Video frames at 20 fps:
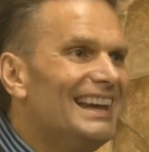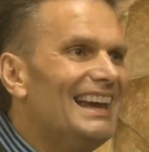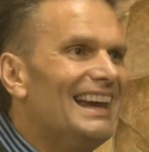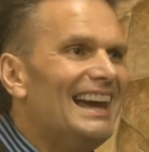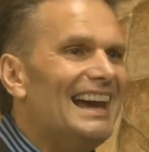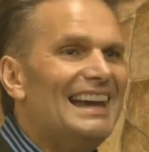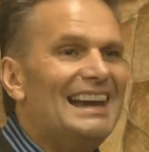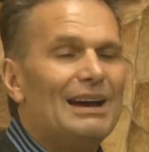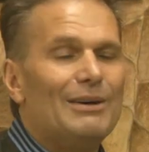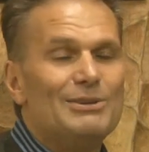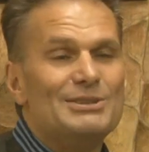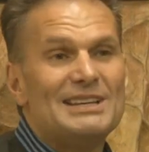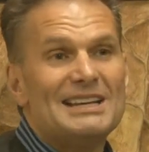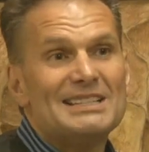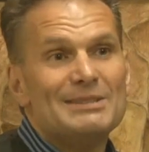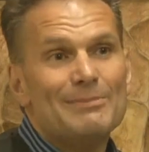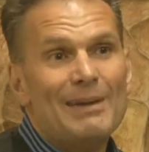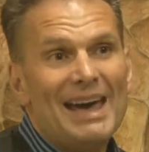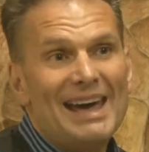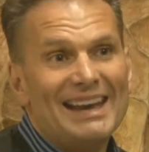and I was
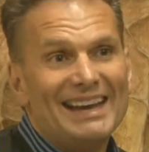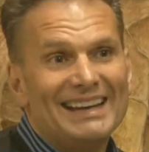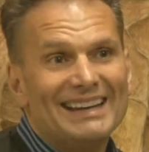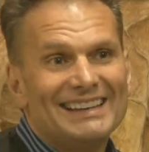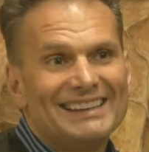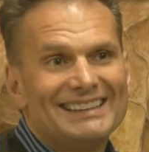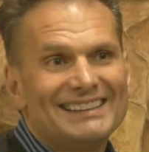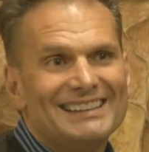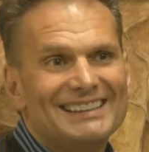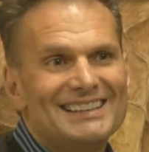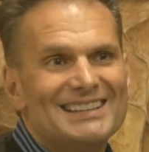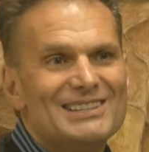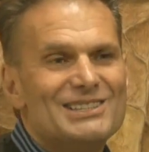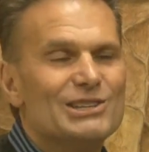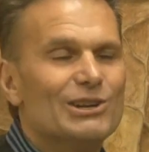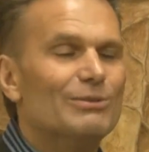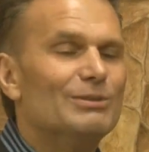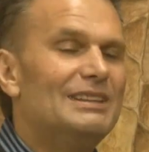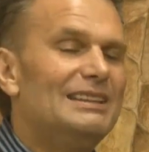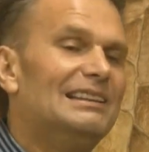asthmatic.
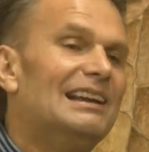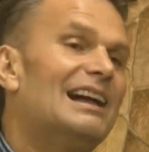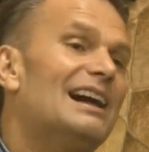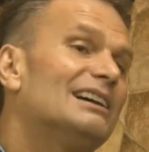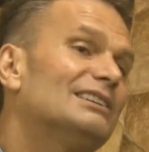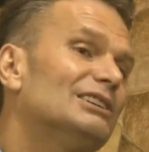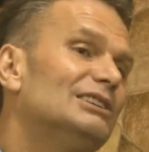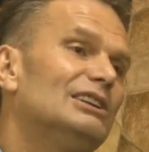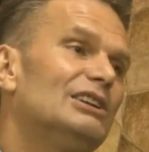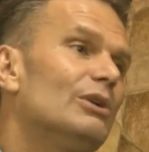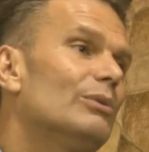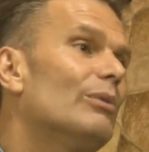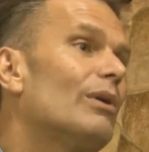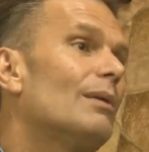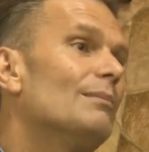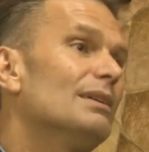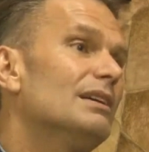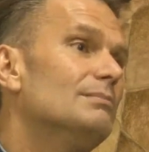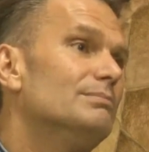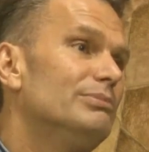So the doctor didn't want
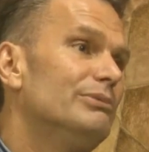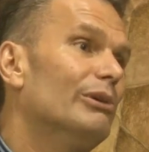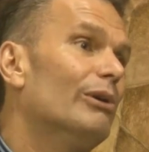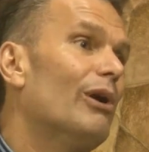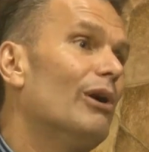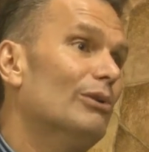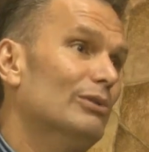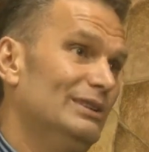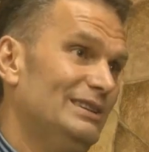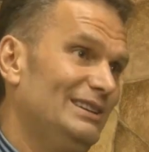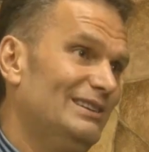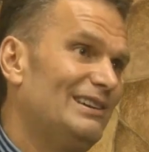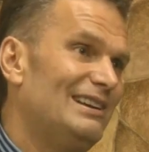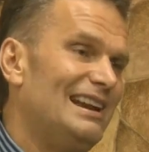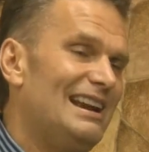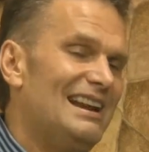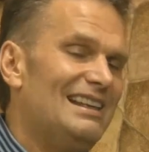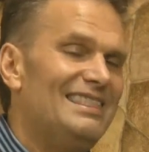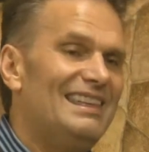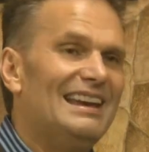me blowing on
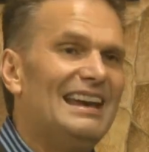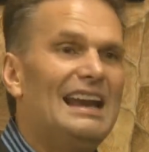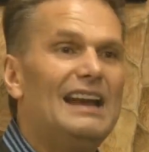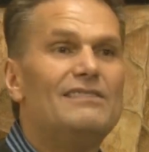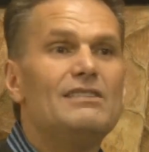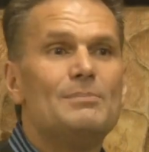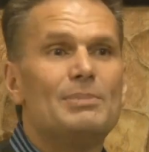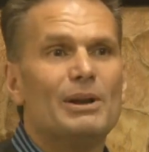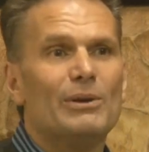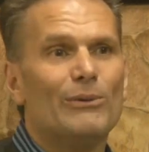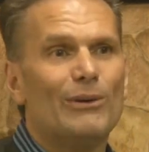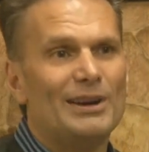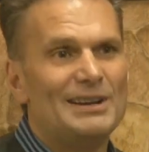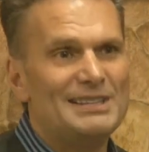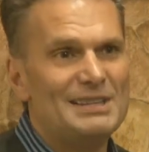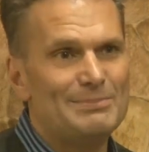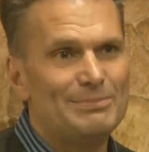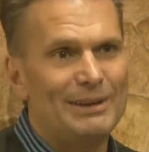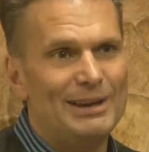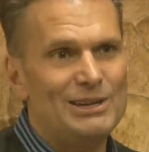anything. And everybody wanted
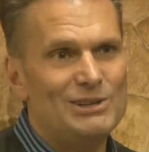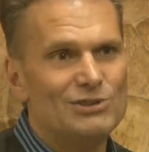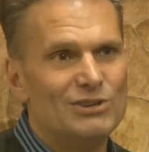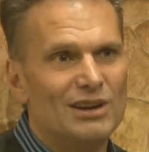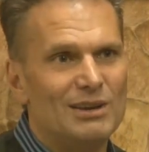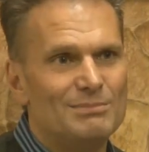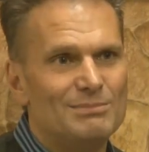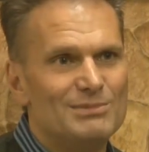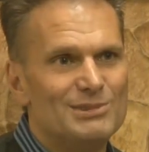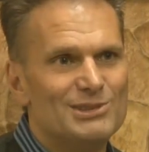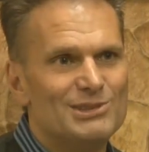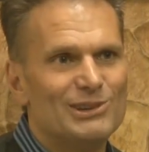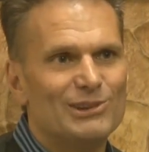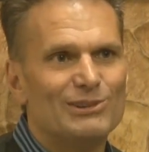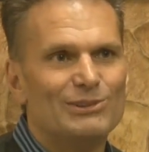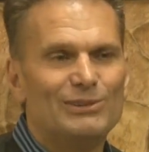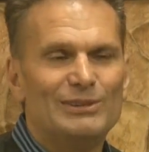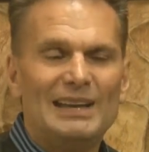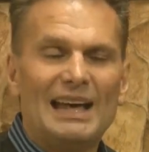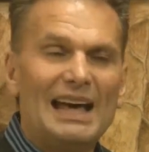to play drums,
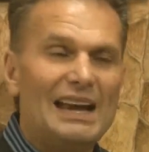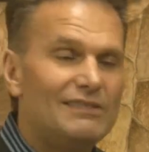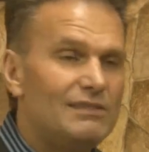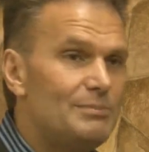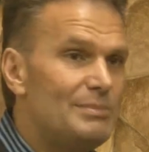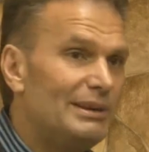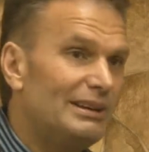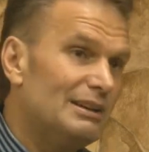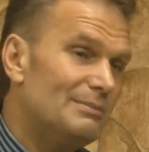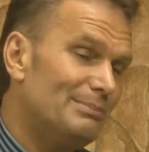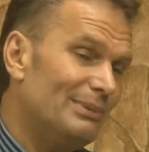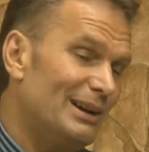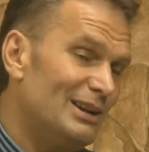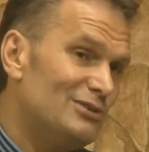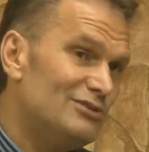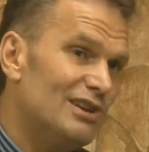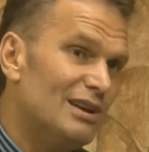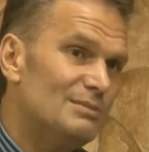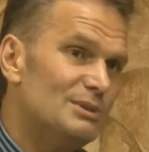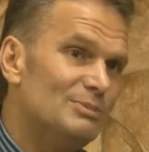so not everybody could play
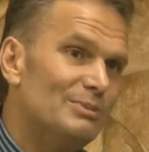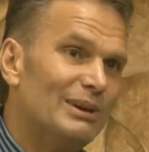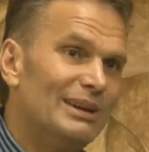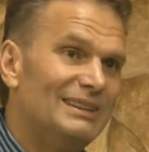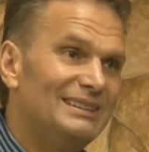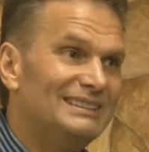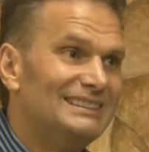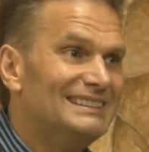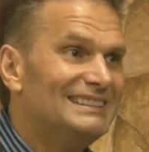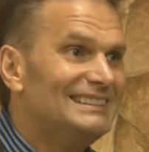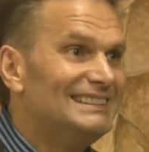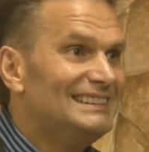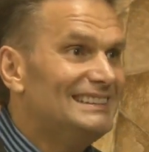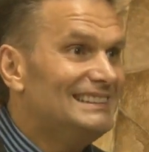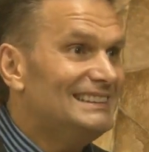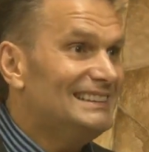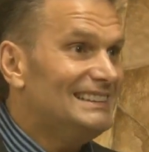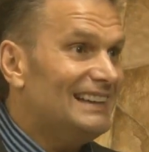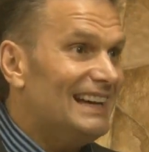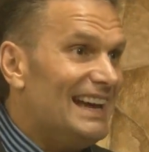drums. But
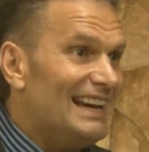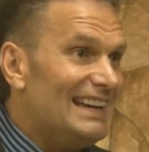I